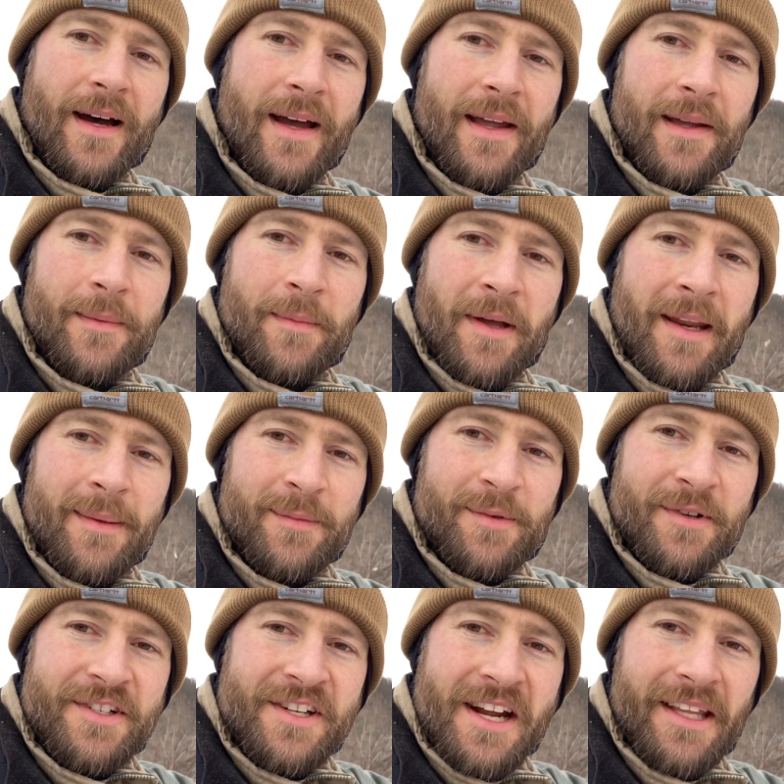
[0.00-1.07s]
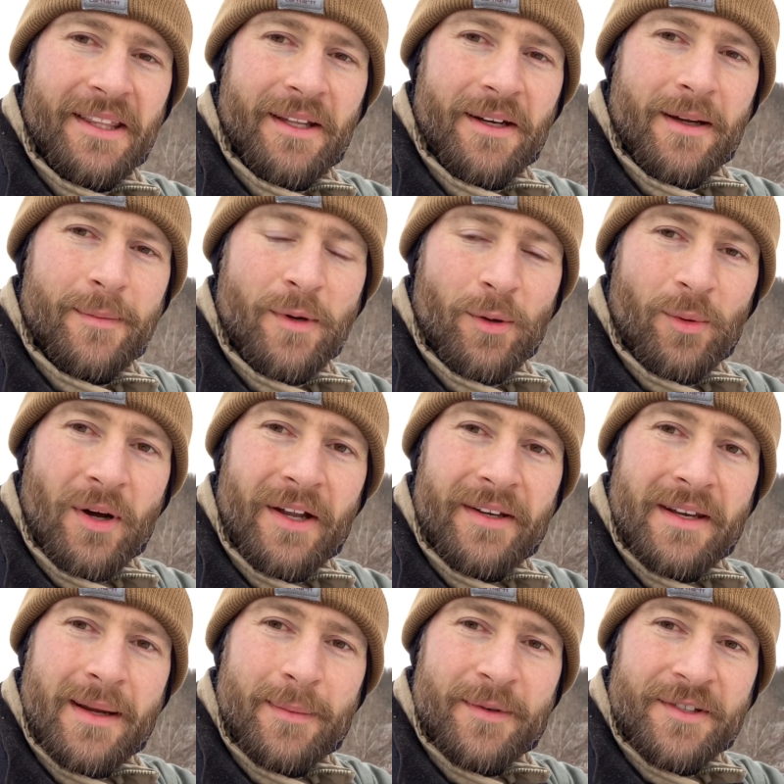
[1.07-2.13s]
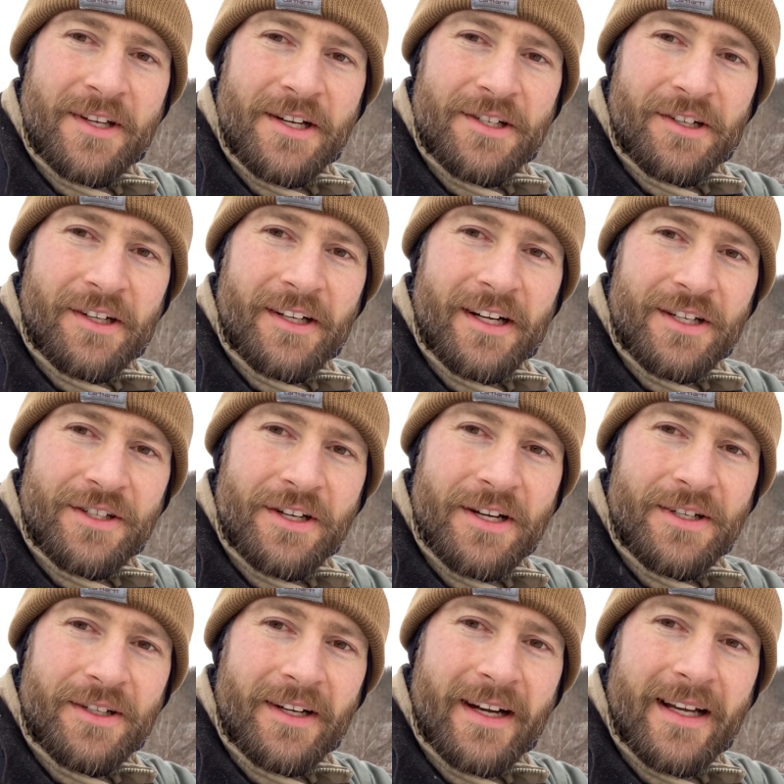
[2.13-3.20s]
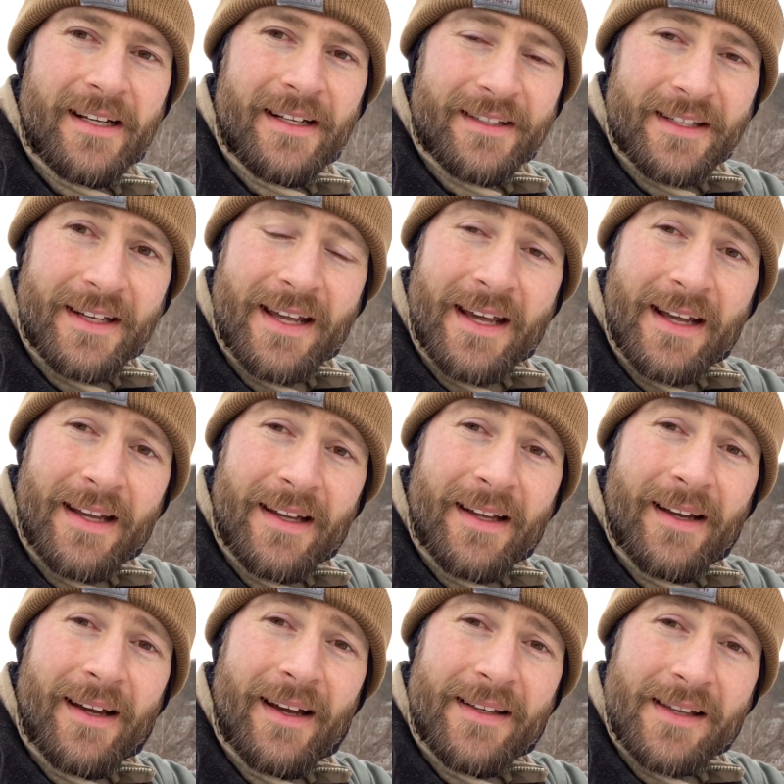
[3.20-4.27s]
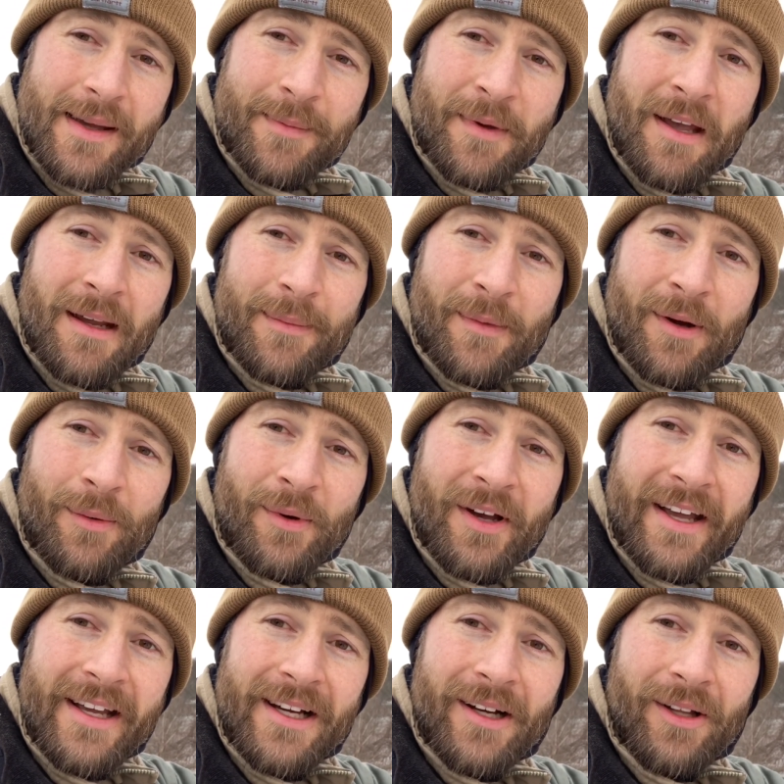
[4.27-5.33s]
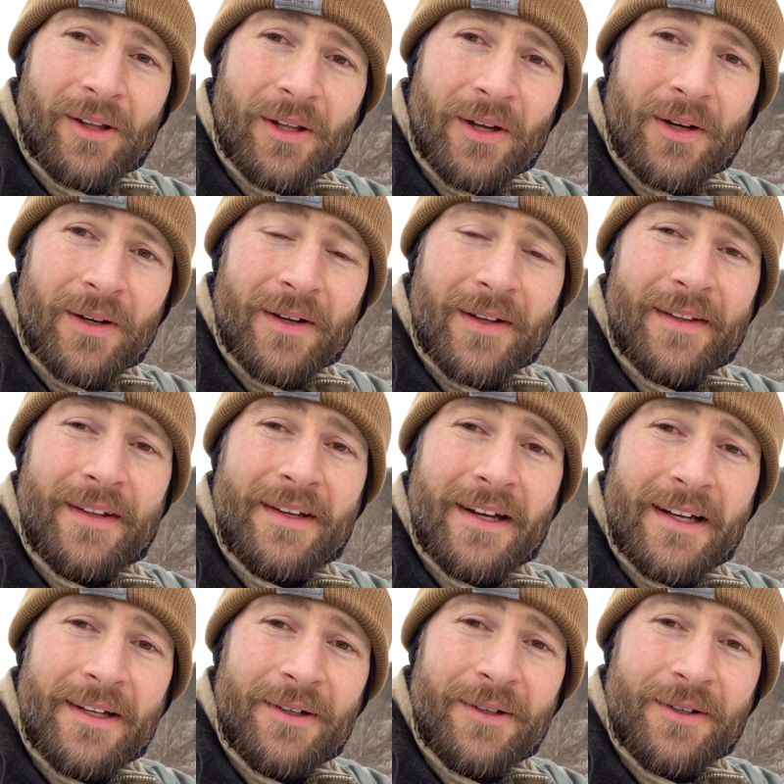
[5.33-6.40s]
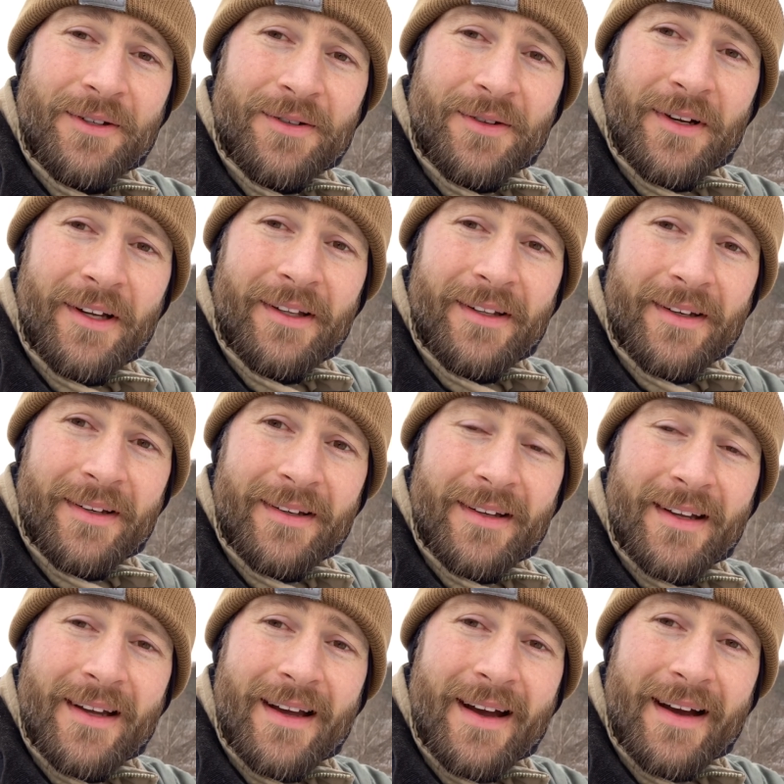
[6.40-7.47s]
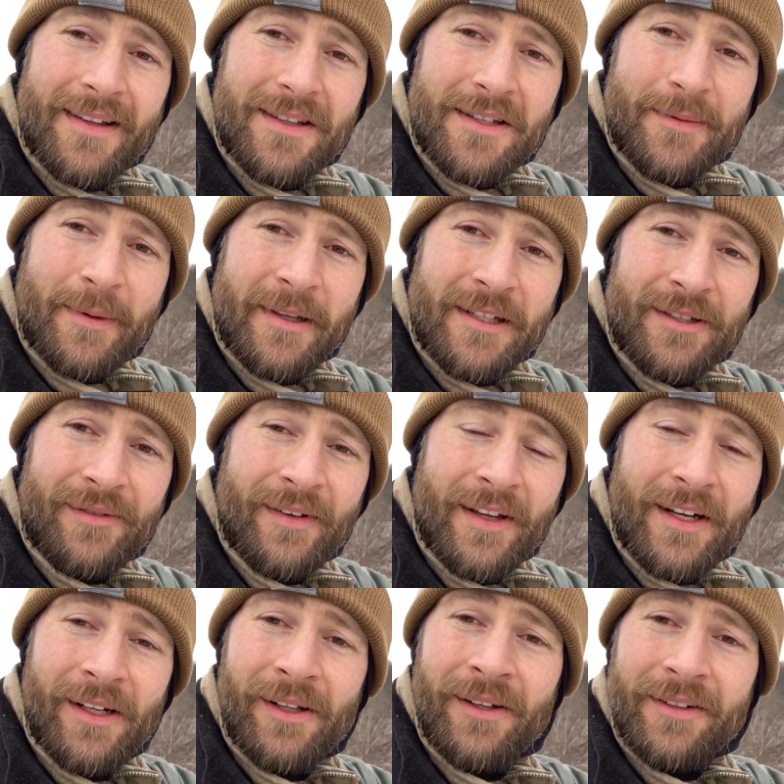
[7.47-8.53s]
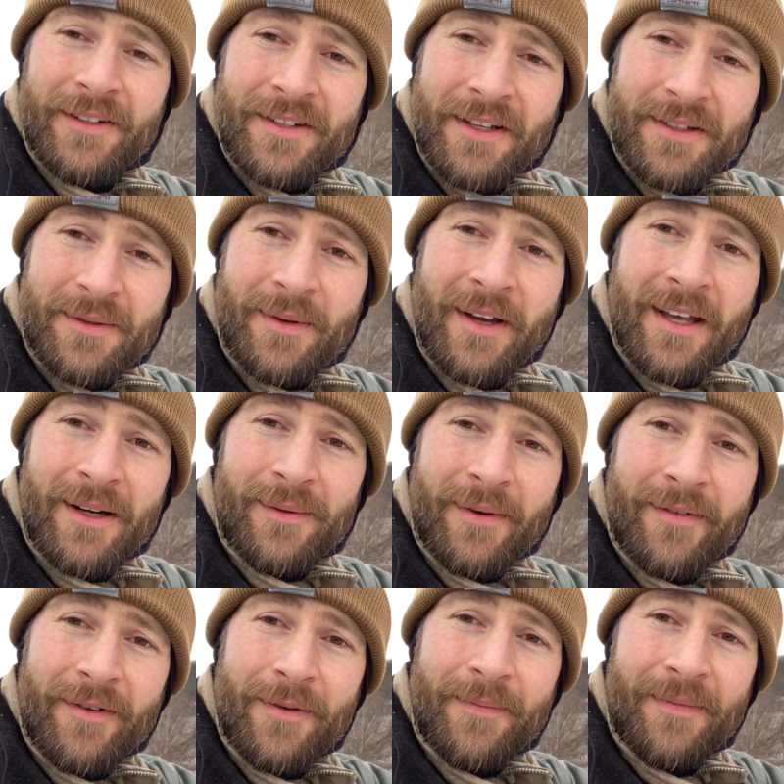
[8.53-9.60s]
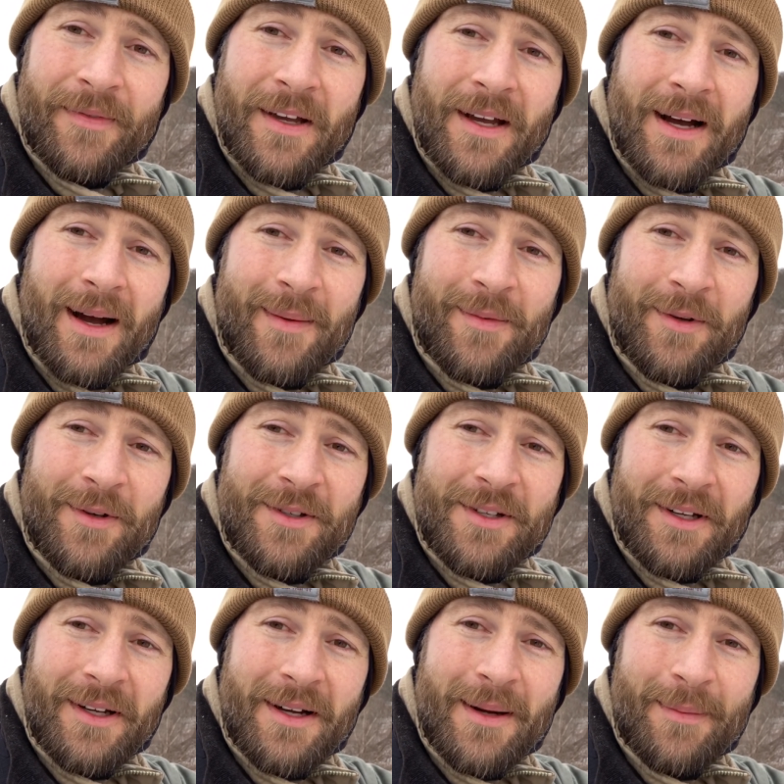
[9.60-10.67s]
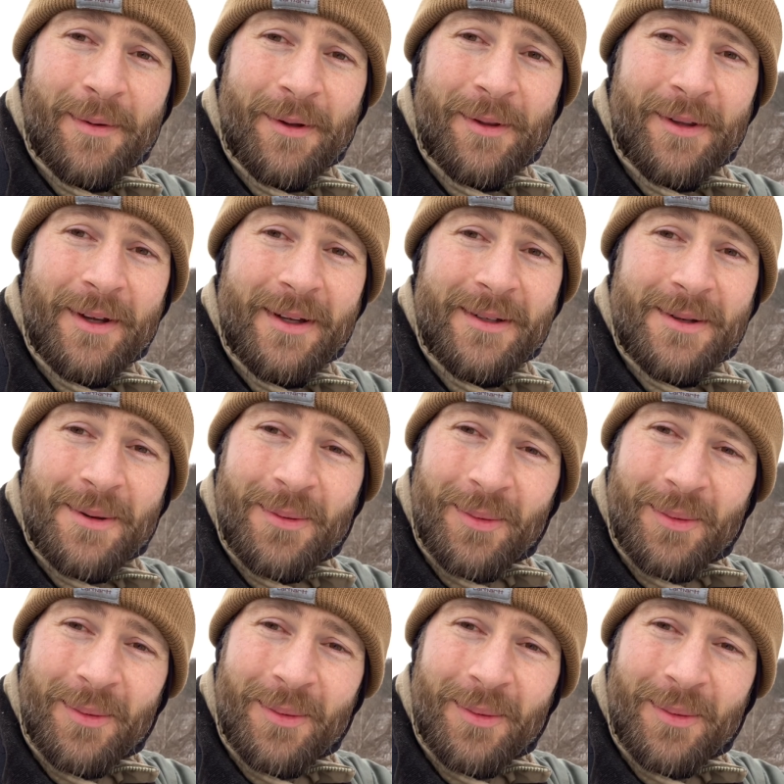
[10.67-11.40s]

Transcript: Hi, my name is Rich Hanlon. I'm your Wild Neighbors Nature Connection Nature Guide, and today, as I make my way along the Cuyahoga Trail in Athens, Pennsylvania, along the Susquehanna River, I'm noticing a couple of things.